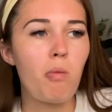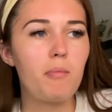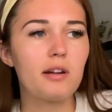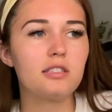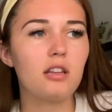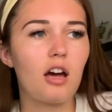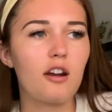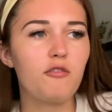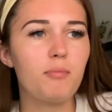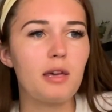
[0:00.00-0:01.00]
Because a lot
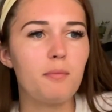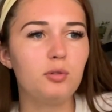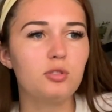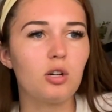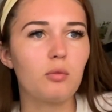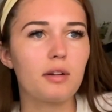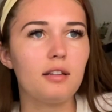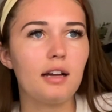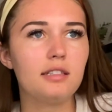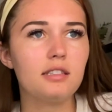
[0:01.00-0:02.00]
of people don't
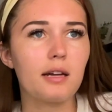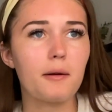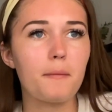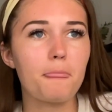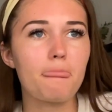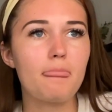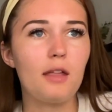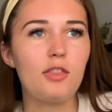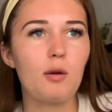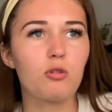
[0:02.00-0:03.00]
realize like
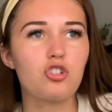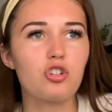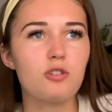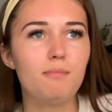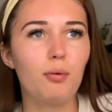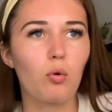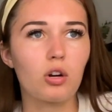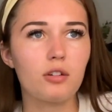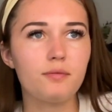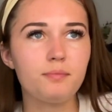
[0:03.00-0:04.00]
that they were just
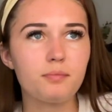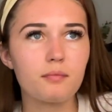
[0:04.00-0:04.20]
born